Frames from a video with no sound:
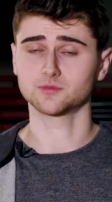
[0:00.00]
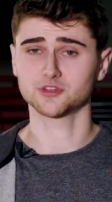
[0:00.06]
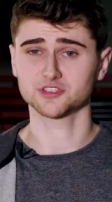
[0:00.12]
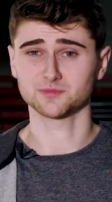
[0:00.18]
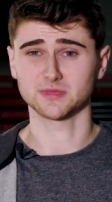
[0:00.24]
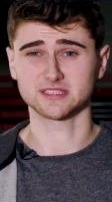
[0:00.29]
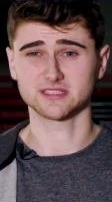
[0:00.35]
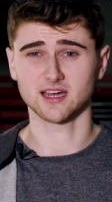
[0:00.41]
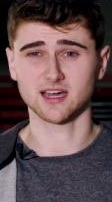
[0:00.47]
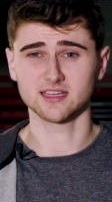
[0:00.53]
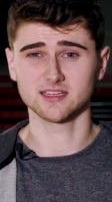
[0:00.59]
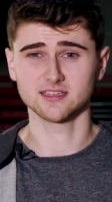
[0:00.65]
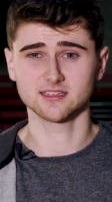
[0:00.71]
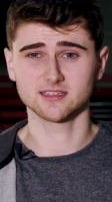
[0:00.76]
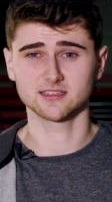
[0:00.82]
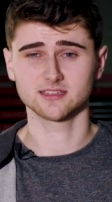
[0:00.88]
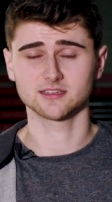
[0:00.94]
to watch my
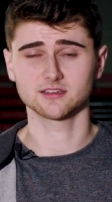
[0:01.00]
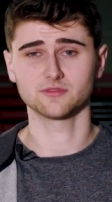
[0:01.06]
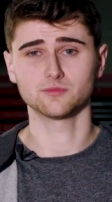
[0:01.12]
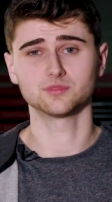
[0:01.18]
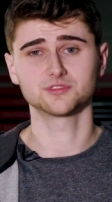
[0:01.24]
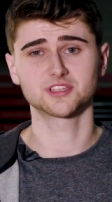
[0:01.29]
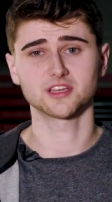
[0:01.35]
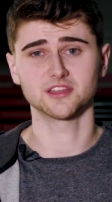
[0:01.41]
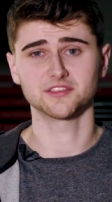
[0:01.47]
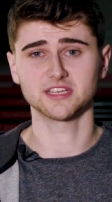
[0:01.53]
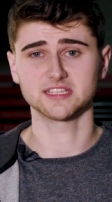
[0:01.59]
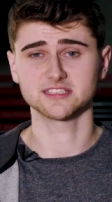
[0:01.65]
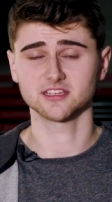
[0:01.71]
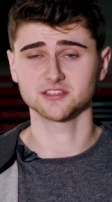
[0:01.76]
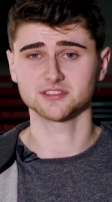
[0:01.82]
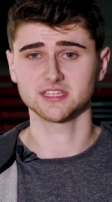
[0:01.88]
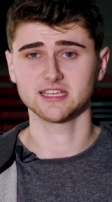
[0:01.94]
diet and certain things
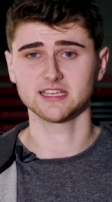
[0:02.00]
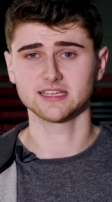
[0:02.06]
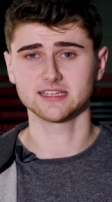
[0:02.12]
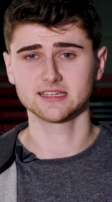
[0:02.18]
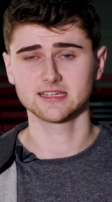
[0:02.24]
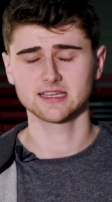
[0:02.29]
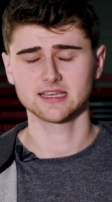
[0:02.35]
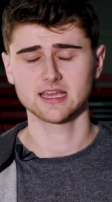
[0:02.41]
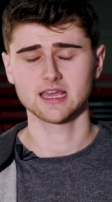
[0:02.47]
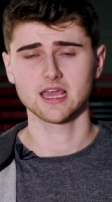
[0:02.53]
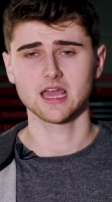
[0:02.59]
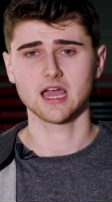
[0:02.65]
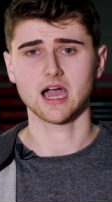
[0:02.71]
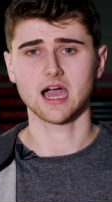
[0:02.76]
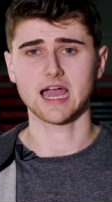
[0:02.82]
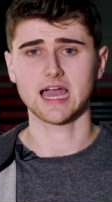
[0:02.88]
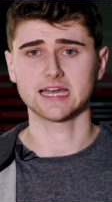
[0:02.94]
I was eating.
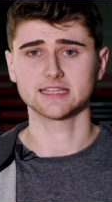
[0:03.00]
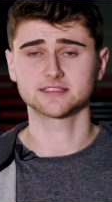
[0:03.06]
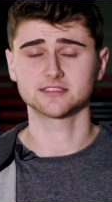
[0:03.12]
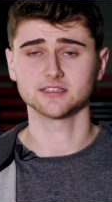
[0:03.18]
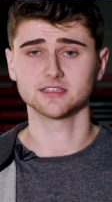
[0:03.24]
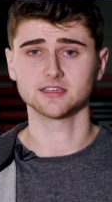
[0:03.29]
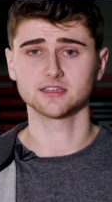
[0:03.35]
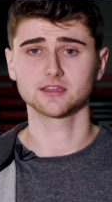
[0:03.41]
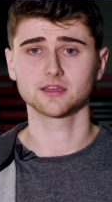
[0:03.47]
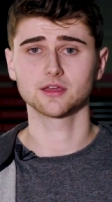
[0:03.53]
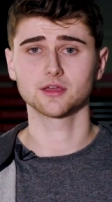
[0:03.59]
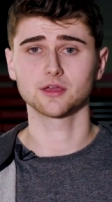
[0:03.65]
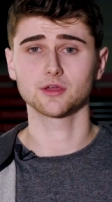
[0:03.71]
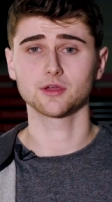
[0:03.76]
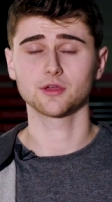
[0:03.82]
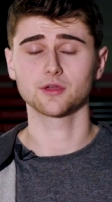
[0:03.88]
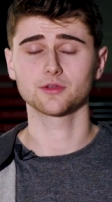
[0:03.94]
I had to
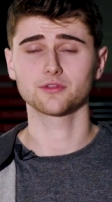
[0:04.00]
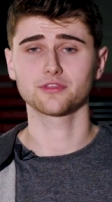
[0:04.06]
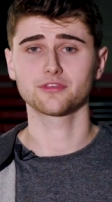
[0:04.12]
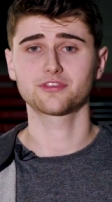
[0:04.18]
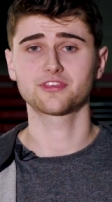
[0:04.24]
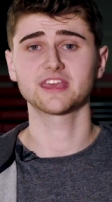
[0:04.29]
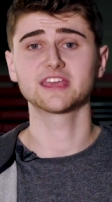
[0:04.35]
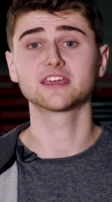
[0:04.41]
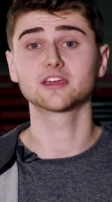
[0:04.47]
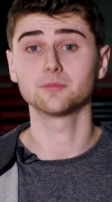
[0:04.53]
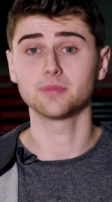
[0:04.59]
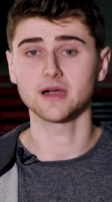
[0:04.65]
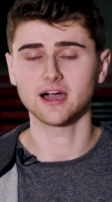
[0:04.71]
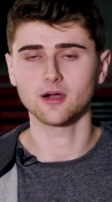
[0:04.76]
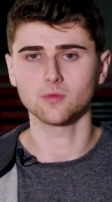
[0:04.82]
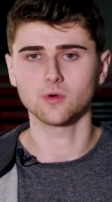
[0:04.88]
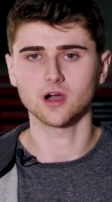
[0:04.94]
think
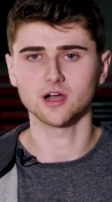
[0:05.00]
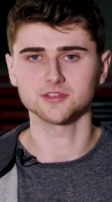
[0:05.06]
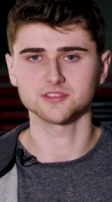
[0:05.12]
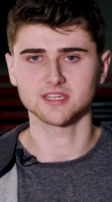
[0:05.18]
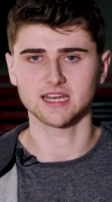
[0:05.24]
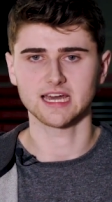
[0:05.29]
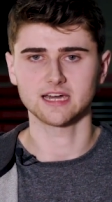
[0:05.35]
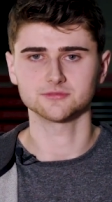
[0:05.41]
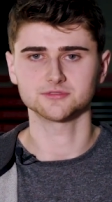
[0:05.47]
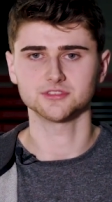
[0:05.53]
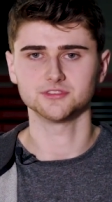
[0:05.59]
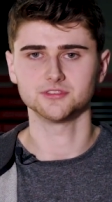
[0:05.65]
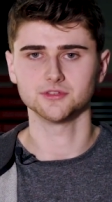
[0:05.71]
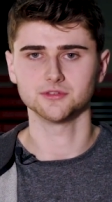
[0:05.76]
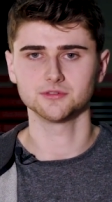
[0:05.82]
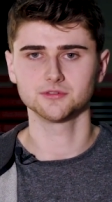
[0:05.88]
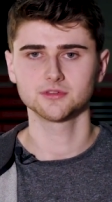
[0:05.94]
about what I was allowed to
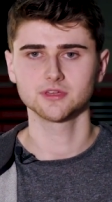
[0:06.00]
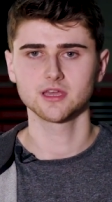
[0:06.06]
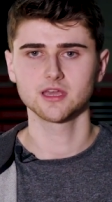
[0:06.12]
do.